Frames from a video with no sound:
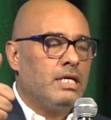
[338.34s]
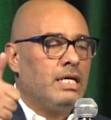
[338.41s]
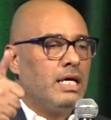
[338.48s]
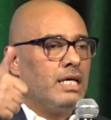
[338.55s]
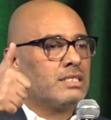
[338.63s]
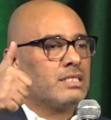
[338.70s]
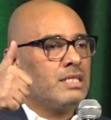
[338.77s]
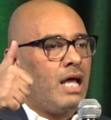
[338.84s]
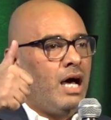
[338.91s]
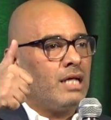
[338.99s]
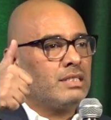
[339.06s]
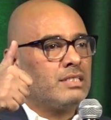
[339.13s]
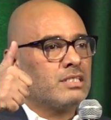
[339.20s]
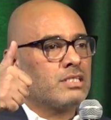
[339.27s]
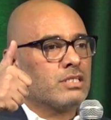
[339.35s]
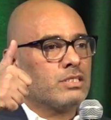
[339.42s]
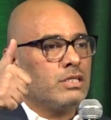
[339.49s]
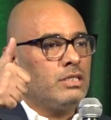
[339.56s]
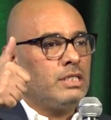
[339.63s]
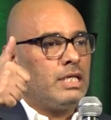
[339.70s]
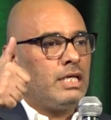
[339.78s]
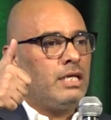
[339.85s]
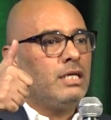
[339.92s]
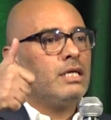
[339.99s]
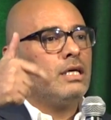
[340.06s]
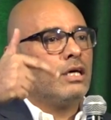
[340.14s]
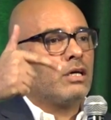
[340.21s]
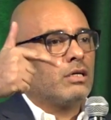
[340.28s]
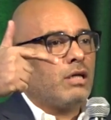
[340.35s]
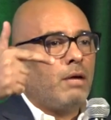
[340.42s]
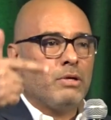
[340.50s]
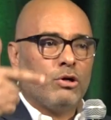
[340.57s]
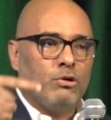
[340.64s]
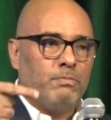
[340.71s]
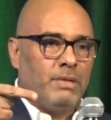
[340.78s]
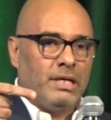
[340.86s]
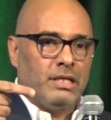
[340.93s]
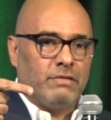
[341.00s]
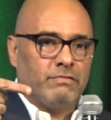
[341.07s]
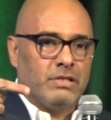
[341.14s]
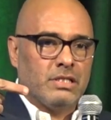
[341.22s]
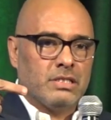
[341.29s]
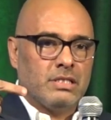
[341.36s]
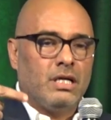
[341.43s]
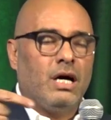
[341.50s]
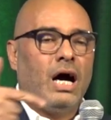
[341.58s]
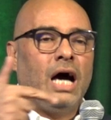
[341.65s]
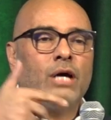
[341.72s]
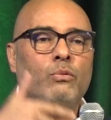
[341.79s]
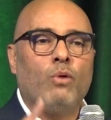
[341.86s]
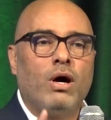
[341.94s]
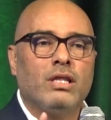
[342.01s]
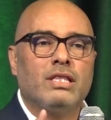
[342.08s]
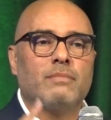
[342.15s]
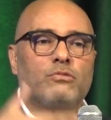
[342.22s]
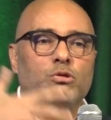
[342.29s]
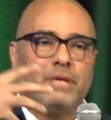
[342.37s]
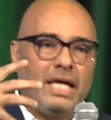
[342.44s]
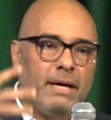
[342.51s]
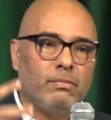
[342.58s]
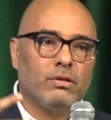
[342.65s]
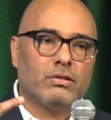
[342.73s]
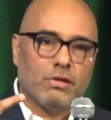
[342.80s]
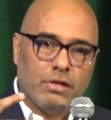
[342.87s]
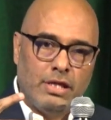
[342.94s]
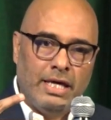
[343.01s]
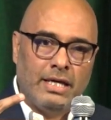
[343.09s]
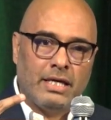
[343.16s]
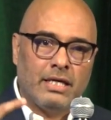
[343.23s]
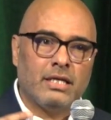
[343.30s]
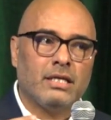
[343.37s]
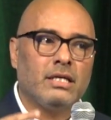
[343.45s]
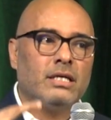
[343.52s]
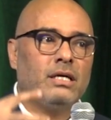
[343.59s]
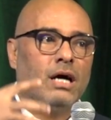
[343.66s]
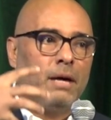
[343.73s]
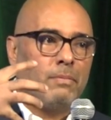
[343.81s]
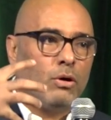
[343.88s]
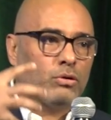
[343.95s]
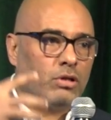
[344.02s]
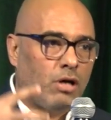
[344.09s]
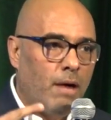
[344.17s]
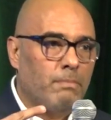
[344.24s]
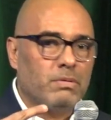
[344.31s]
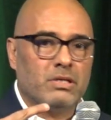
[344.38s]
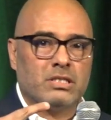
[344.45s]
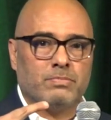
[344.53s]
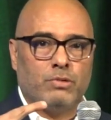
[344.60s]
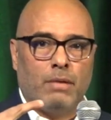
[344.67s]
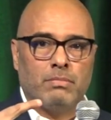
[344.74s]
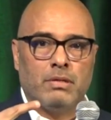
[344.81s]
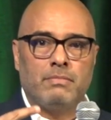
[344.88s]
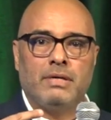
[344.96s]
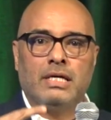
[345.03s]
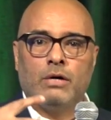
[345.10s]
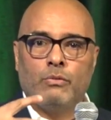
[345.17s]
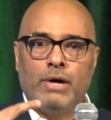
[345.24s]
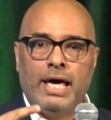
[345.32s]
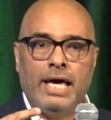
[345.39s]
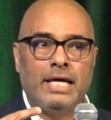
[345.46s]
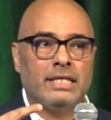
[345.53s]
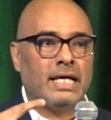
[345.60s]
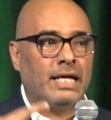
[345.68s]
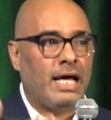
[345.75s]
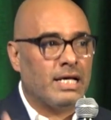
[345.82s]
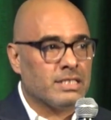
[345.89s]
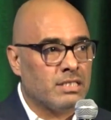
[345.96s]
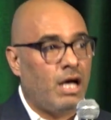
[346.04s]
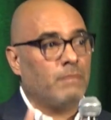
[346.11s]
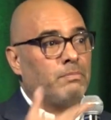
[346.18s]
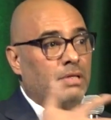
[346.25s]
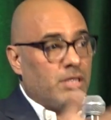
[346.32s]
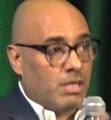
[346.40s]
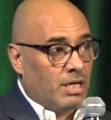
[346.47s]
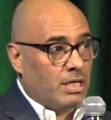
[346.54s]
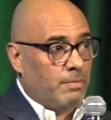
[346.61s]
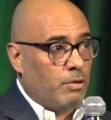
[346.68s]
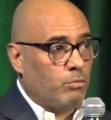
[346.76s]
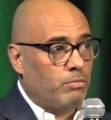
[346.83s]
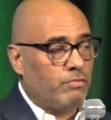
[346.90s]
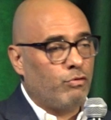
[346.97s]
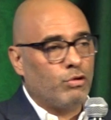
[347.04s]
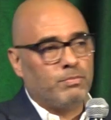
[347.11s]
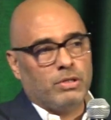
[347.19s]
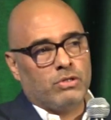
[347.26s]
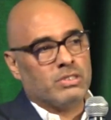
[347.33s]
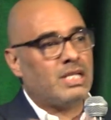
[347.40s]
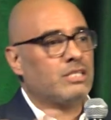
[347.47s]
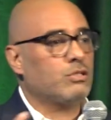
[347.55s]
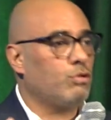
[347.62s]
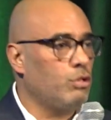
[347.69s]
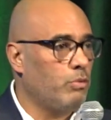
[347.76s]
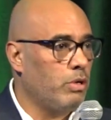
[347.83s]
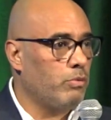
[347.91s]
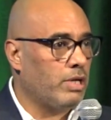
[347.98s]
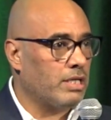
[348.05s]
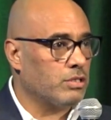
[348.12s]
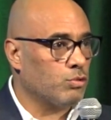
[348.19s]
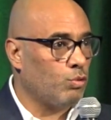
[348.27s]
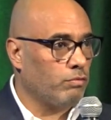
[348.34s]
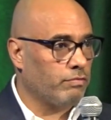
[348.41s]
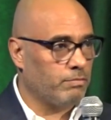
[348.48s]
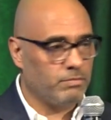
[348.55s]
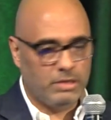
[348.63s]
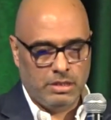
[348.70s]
It's not necessarily economic competitiveness. I want them to be able to think about complex problem in a way that has not been thought about before, because that's the only way we can solve them.